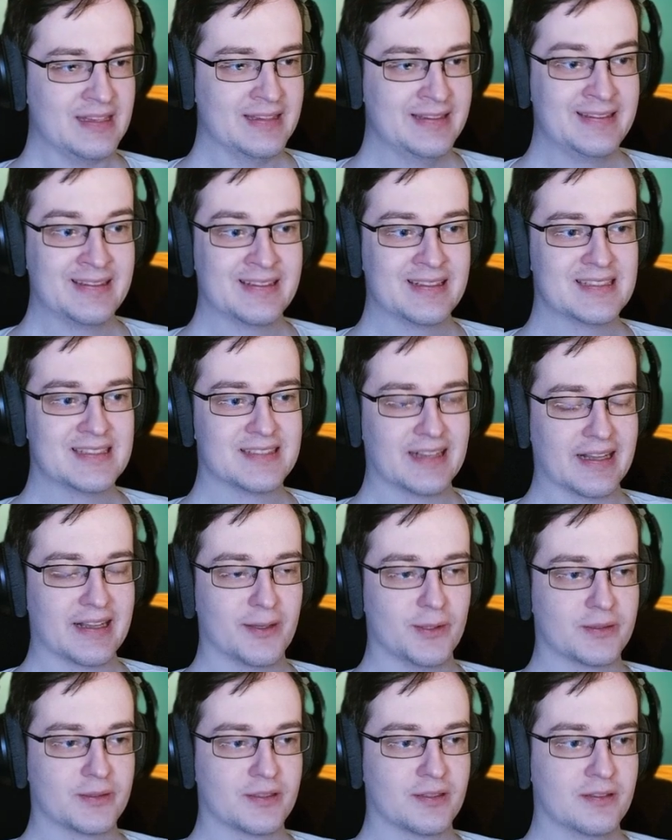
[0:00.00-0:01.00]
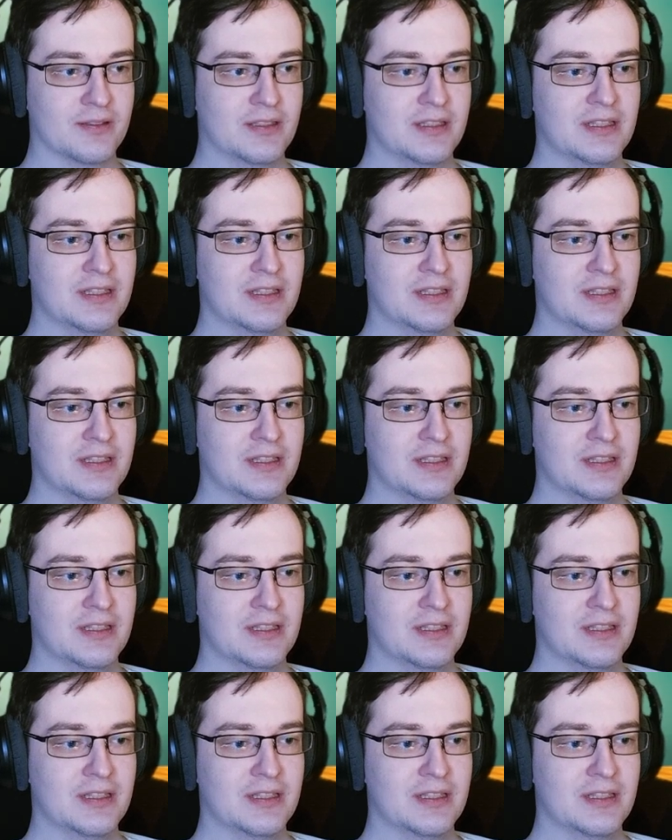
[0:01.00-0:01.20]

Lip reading: increase regrowth.